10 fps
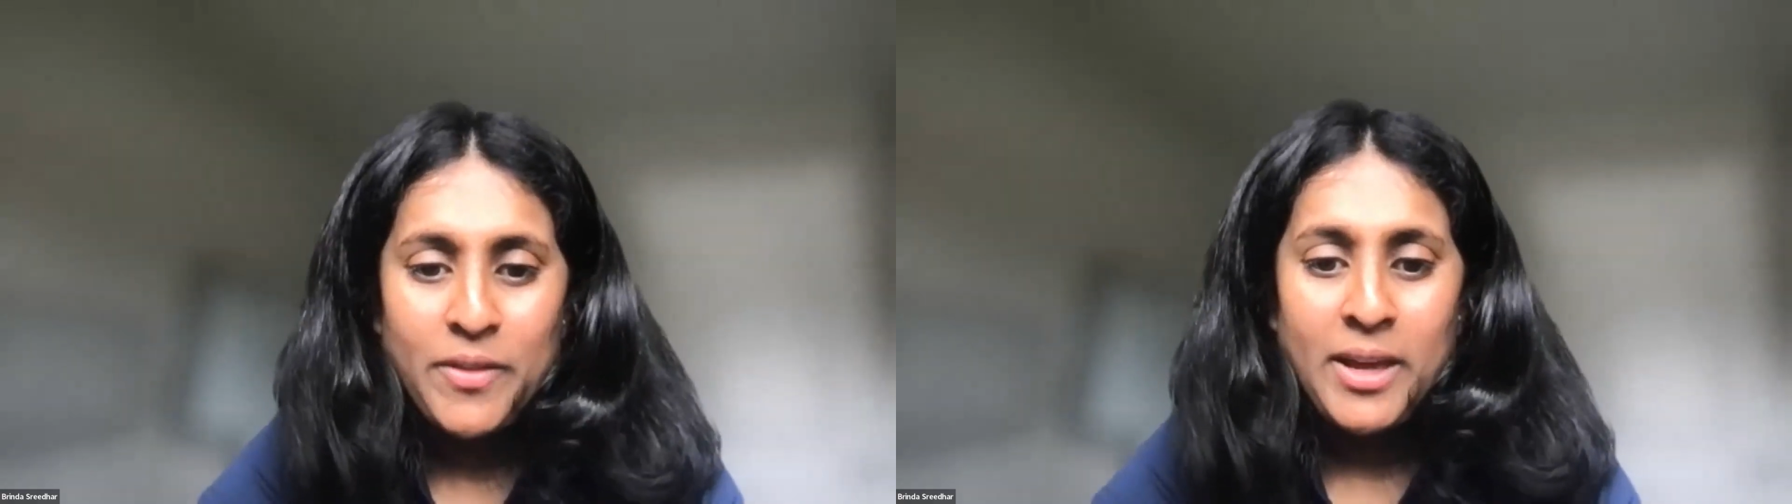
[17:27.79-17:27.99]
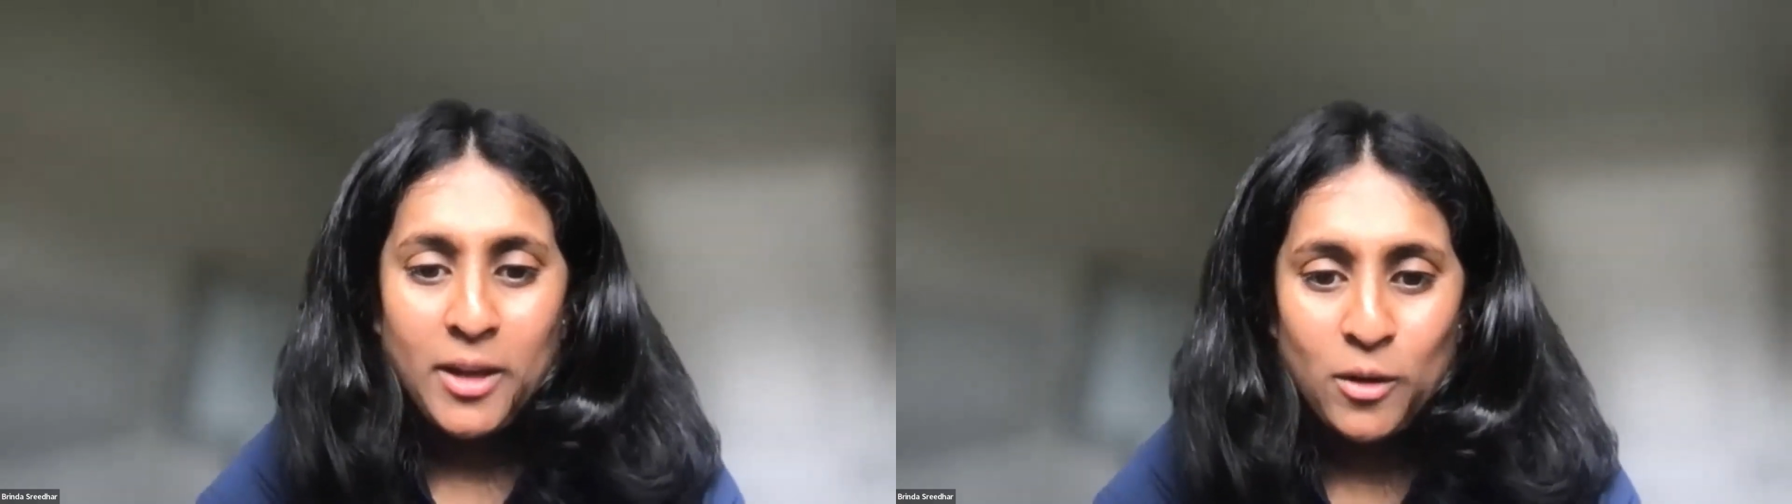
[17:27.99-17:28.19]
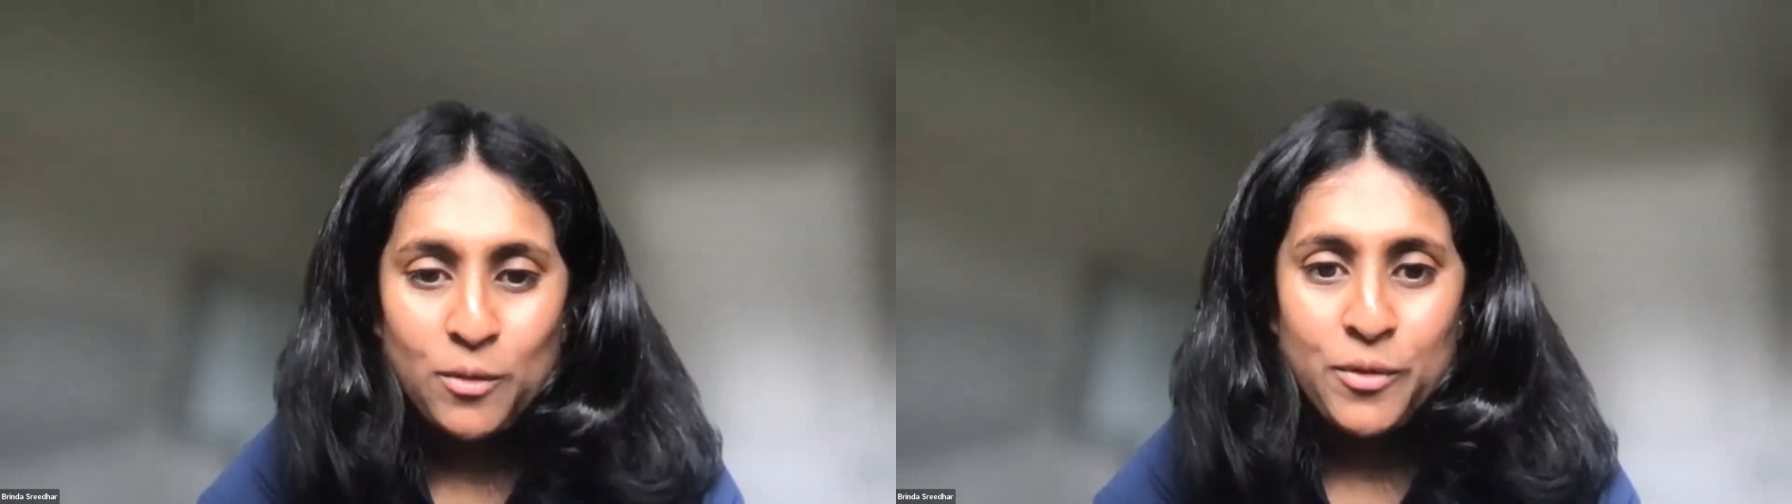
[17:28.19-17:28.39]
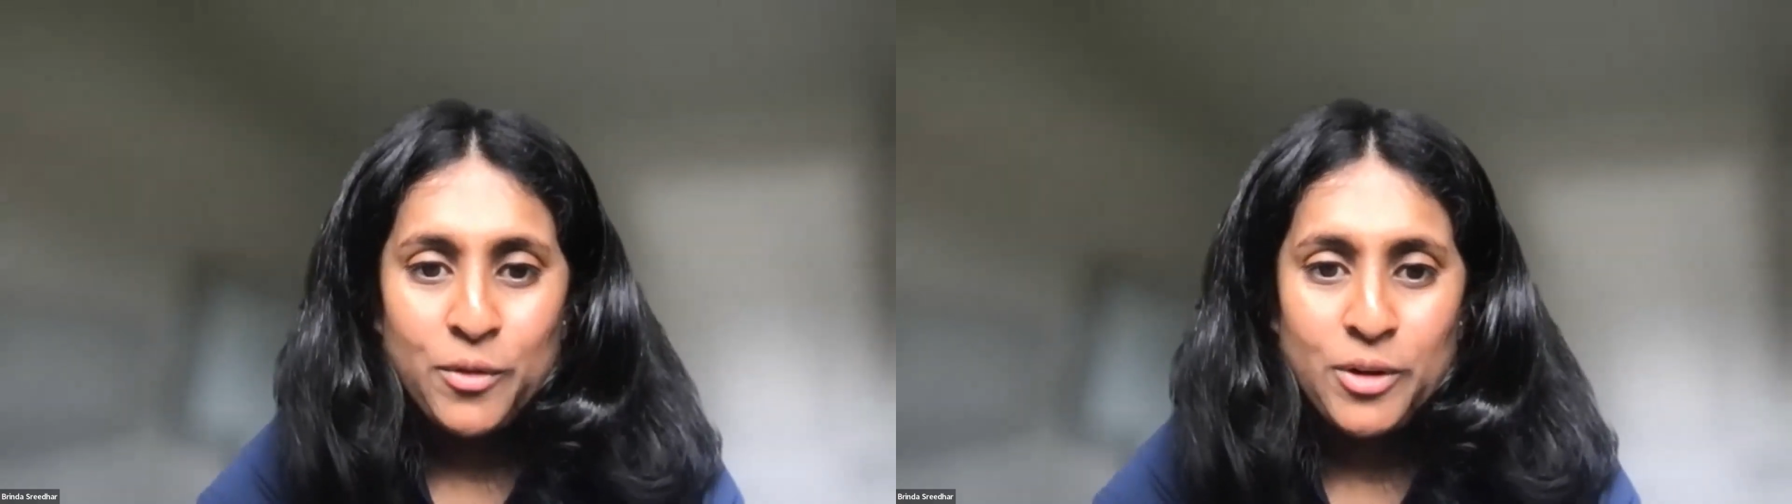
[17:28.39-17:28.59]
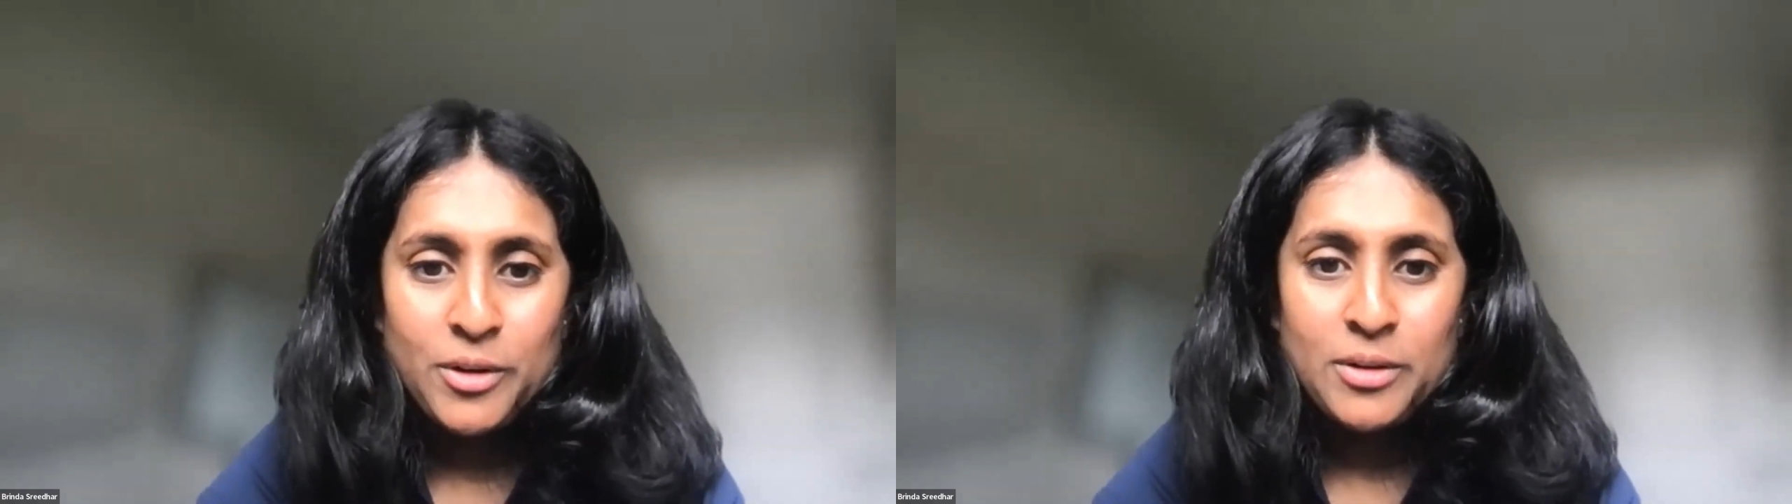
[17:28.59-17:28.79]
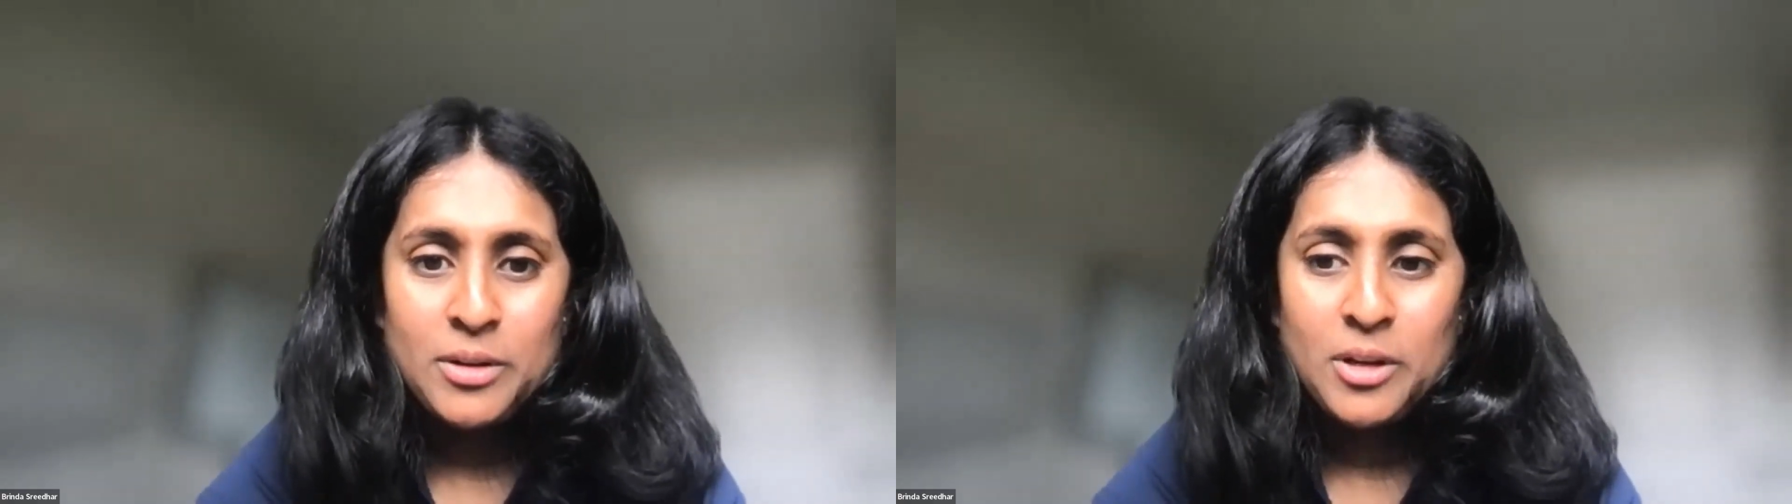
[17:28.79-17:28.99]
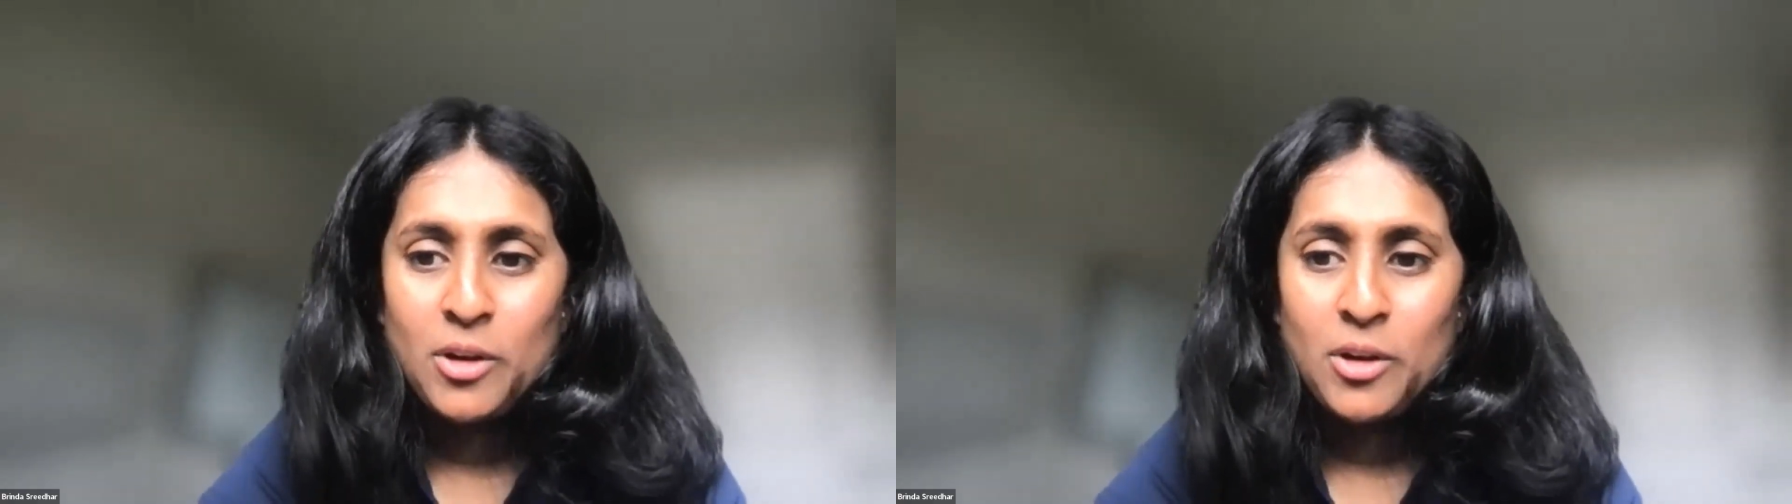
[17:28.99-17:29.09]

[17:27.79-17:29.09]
Thank you for,